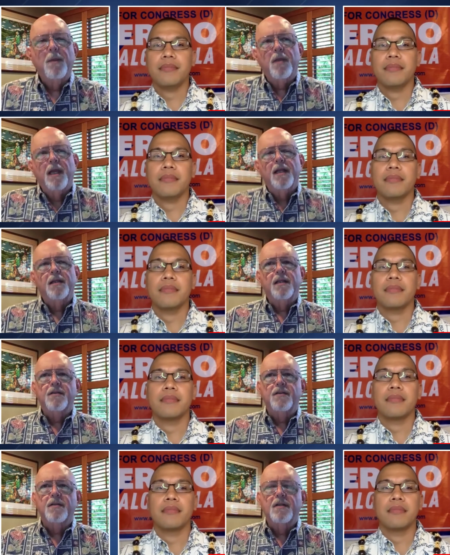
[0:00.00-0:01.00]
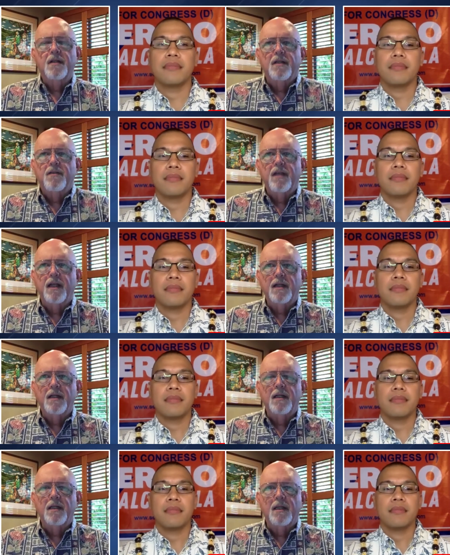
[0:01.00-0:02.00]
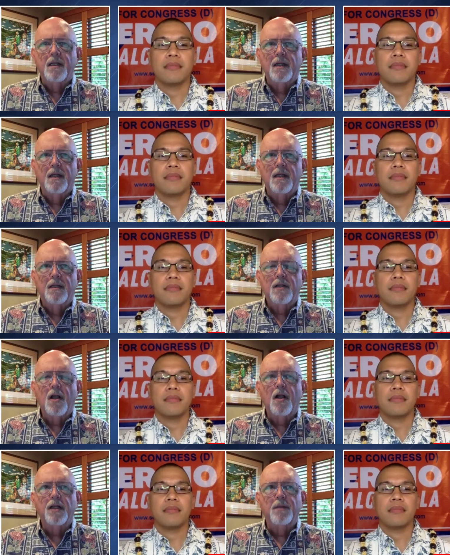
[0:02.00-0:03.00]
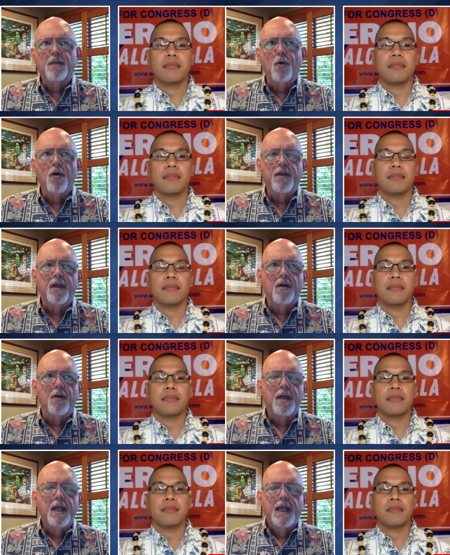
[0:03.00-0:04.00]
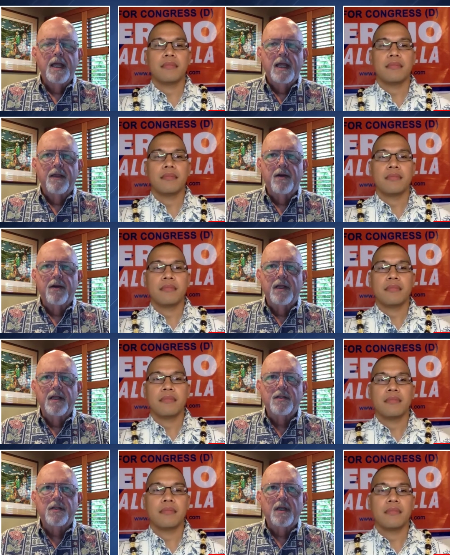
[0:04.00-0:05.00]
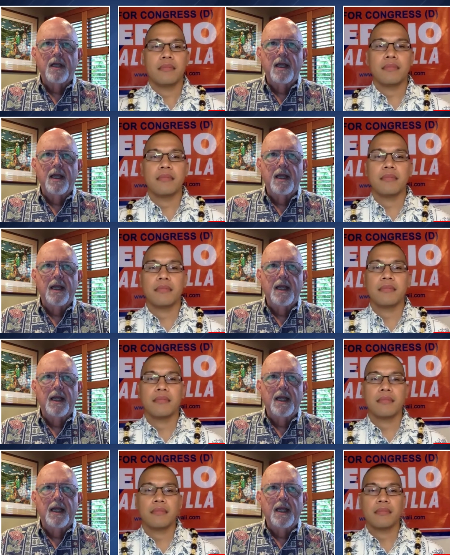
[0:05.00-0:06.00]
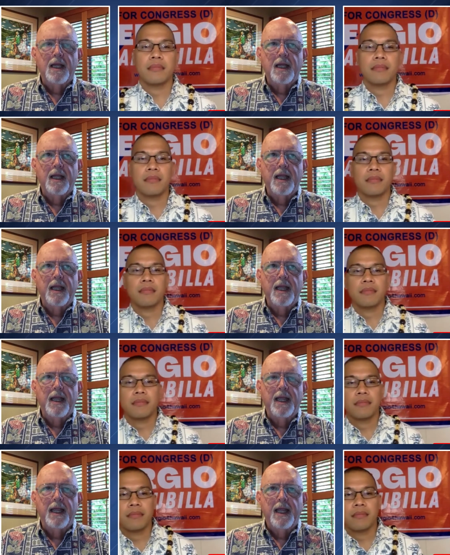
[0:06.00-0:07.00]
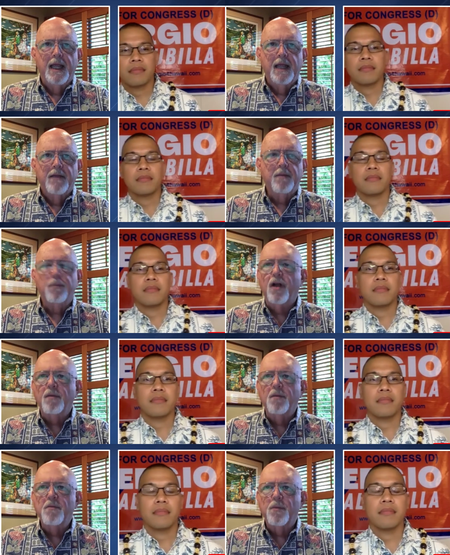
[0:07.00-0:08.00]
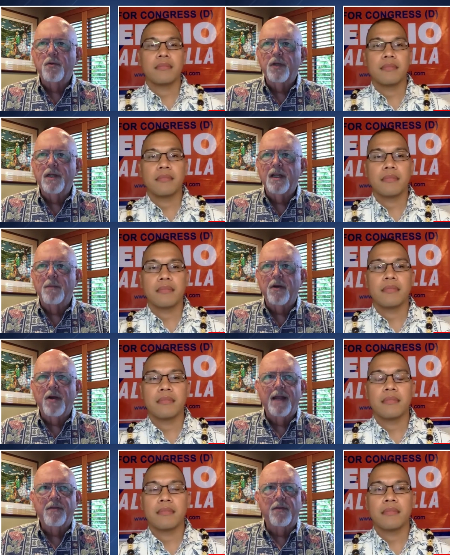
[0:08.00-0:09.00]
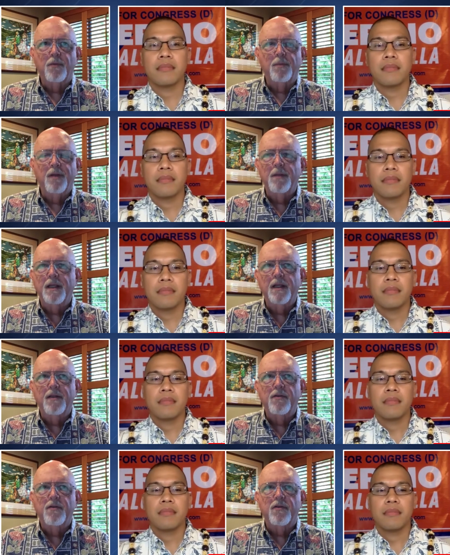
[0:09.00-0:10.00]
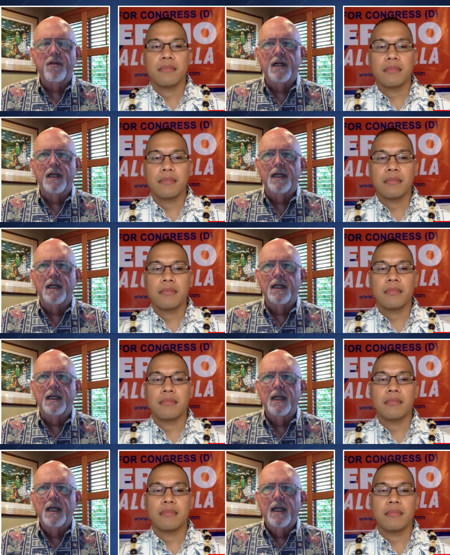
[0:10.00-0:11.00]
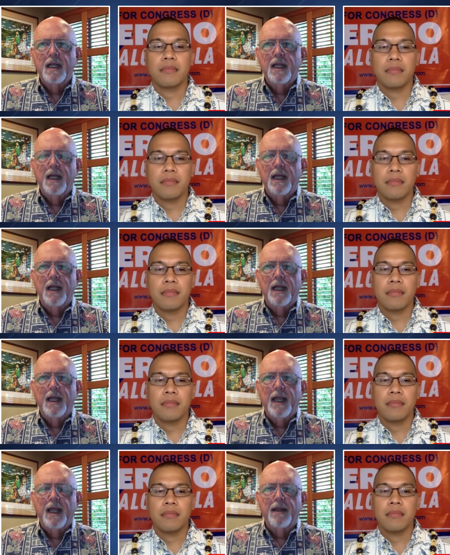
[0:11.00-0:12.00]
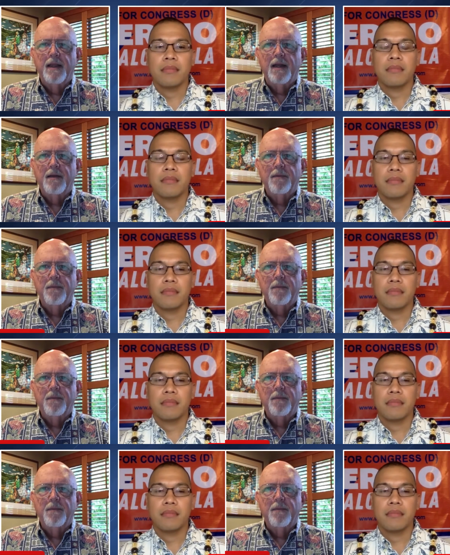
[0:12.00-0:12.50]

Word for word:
Speaker 1: okay, let, us let's, let's take a little uh, talk a little bit more. You know, there is uh, a, some problems between Democrats and Republicans, uh, and that